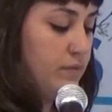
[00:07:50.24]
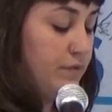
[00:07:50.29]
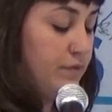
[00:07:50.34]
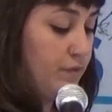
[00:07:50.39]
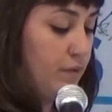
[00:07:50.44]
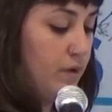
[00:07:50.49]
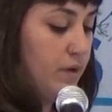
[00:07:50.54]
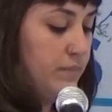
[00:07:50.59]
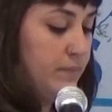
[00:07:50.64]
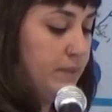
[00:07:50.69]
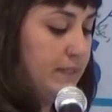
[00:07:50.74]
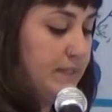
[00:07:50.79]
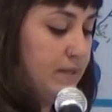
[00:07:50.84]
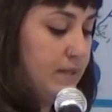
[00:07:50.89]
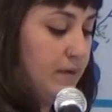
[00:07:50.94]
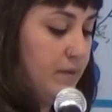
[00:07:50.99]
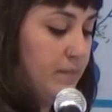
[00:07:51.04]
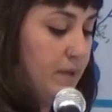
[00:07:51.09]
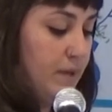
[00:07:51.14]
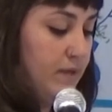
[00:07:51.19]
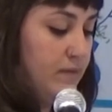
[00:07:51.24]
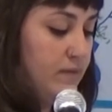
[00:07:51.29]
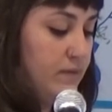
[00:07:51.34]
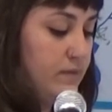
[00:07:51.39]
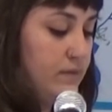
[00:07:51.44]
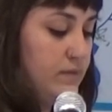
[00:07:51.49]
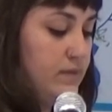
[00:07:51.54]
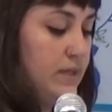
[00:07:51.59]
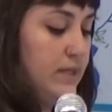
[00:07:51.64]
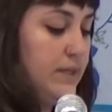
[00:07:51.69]
foreign military
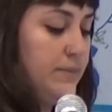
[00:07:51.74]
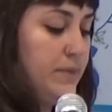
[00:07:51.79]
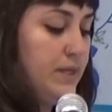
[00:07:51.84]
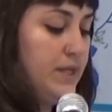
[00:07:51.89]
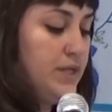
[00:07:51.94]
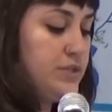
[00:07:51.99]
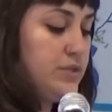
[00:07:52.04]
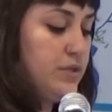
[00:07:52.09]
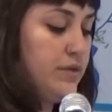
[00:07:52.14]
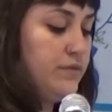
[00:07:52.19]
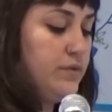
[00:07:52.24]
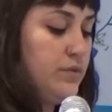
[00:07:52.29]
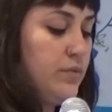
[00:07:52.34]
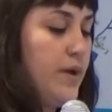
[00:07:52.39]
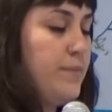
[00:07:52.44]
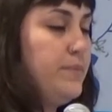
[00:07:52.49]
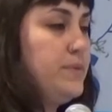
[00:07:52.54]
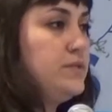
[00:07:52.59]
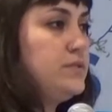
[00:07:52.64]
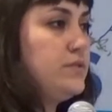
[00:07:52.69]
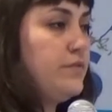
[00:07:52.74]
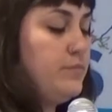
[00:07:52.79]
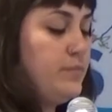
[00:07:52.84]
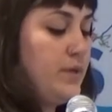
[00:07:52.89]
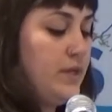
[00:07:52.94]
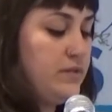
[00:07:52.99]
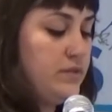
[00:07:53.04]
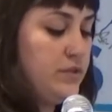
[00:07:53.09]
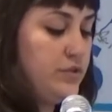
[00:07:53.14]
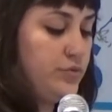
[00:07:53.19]
bases, the elimination of the weapons of
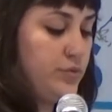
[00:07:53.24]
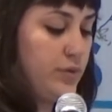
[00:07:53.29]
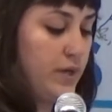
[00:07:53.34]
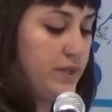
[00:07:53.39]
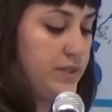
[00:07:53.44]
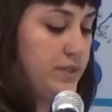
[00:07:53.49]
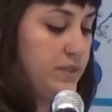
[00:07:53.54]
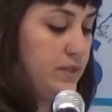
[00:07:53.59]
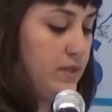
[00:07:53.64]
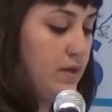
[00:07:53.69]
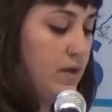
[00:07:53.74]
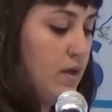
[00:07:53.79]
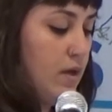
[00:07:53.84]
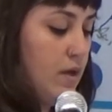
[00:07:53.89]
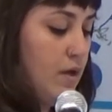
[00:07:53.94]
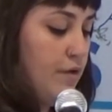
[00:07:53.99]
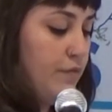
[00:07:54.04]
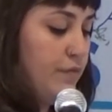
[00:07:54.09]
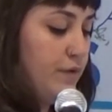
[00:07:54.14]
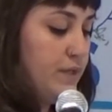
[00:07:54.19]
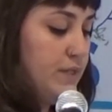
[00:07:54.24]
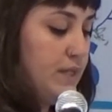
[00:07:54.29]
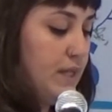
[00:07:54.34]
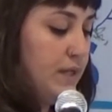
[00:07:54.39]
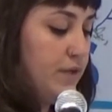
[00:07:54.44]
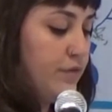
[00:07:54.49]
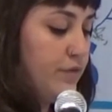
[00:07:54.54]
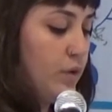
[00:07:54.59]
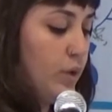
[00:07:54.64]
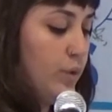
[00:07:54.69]
mass destruction, for the
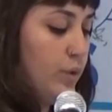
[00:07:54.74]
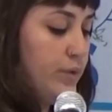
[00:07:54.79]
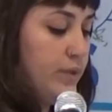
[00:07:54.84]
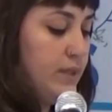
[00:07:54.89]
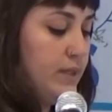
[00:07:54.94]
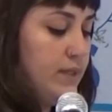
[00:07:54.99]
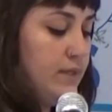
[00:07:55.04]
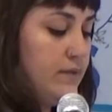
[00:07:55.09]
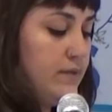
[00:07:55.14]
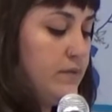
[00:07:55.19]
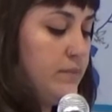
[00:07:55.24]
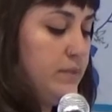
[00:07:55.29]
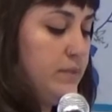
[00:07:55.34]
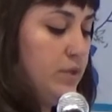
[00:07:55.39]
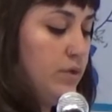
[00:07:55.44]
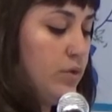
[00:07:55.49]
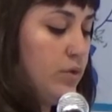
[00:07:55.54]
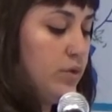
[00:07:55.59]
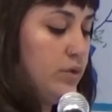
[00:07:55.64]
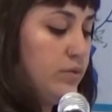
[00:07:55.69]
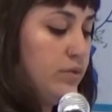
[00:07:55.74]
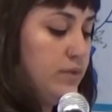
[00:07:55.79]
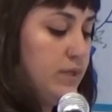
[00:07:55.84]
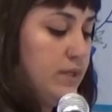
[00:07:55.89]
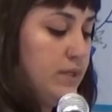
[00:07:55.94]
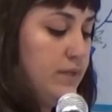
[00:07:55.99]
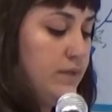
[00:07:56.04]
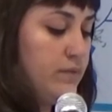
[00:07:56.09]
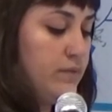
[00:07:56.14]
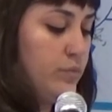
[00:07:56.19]
end of colonialism,
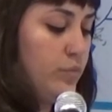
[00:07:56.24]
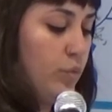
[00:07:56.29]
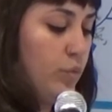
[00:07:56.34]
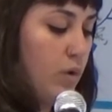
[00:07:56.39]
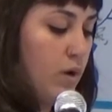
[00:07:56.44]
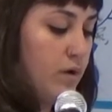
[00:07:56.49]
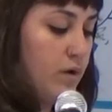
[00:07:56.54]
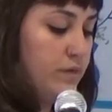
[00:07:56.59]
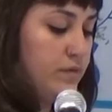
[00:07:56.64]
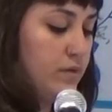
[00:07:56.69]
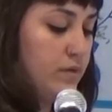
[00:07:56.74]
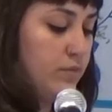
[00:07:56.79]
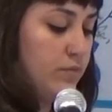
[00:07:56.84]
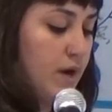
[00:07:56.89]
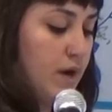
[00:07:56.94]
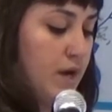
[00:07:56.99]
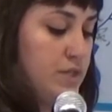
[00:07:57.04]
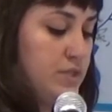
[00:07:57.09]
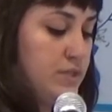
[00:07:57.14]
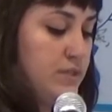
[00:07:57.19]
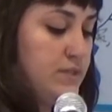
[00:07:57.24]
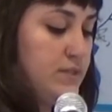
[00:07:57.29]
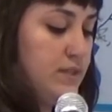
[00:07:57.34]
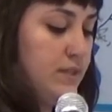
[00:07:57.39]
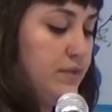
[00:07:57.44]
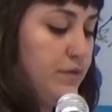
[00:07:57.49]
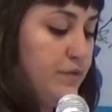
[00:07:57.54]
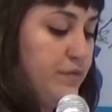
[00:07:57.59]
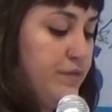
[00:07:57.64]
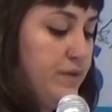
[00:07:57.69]
neocolonialism, wars, aggressions,
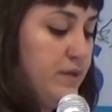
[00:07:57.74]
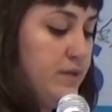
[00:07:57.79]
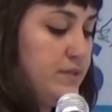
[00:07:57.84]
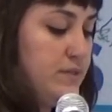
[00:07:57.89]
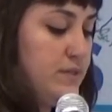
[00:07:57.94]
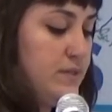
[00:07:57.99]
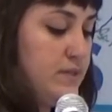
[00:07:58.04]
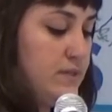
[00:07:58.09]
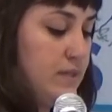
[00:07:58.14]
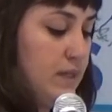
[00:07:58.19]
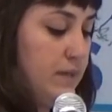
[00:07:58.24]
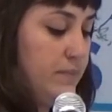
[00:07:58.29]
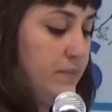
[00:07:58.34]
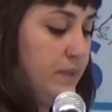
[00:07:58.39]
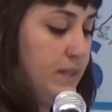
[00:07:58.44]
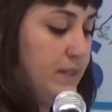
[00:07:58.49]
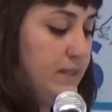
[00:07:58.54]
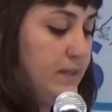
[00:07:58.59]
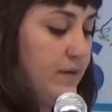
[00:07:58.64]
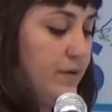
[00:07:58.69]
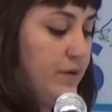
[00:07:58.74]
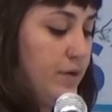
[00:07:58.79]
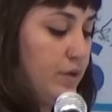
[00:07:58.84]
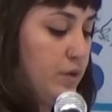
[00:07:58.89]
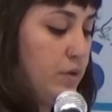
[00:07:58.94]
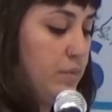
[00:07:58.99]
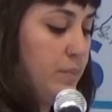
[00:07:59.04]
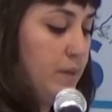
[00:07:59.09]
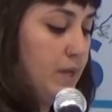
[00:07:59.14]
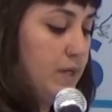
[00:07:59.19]
interferences, and military
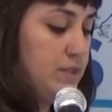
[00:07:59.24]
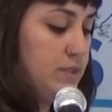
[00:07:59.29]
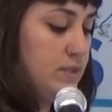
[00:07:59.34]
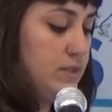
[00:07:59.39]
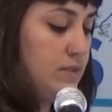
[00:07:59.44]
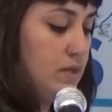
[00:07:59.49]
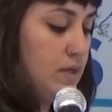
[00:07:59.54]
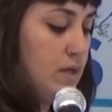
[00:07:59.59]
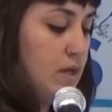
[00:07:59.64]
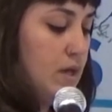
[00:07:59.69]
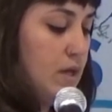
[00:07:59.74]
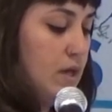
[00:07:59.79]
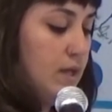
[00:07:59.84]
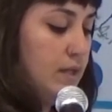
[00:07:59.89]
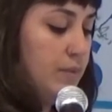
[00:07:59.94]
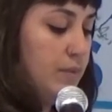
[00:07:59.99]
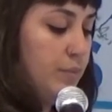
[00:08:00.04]
occupation, the